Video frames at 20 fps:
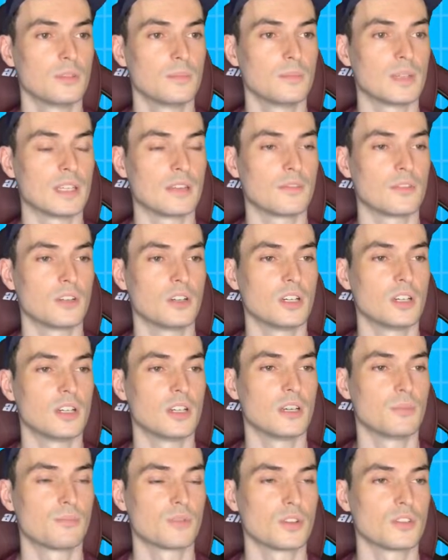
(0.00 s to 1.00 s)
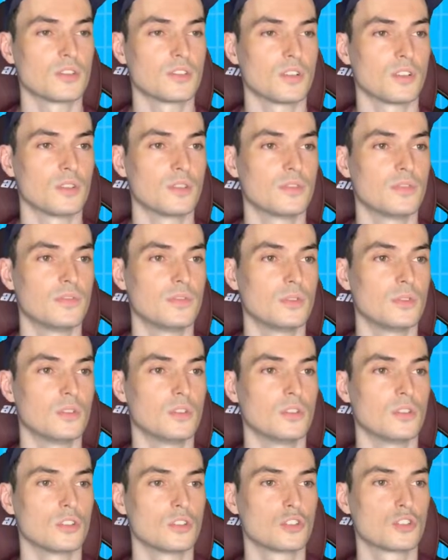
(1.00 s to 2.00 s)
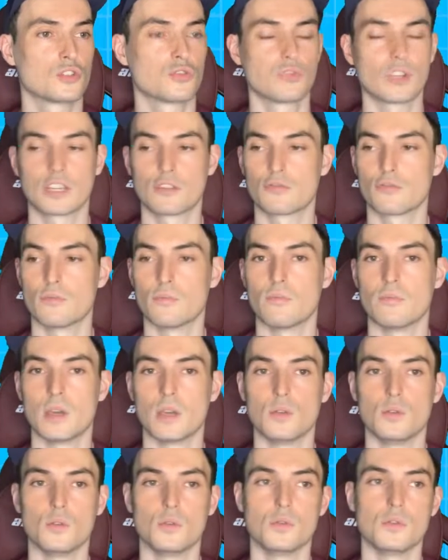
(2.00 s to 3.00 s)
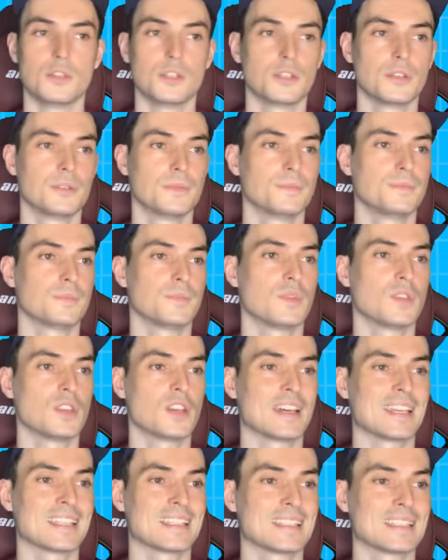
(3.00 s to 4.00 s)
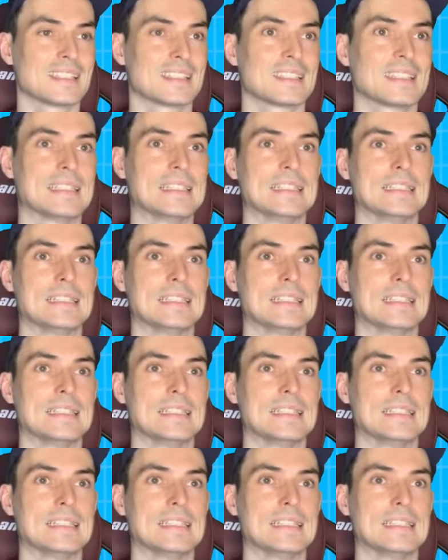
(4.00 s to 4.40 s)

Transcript: but they've got uh, Bronzong for Trick Room mode. Nice.